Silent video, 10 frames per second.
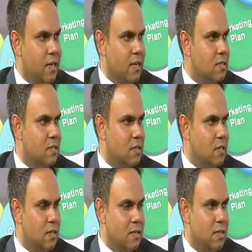agents
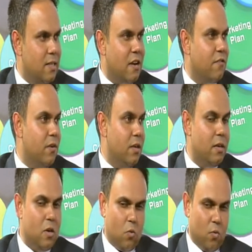and this and that fee,
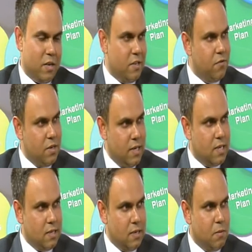whatever
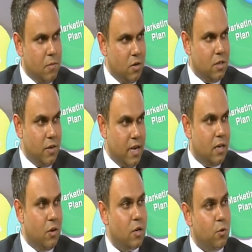net amount you had
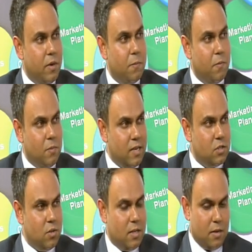to pay
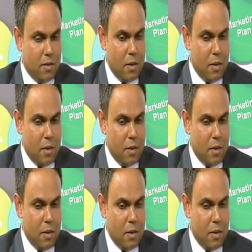tax on that.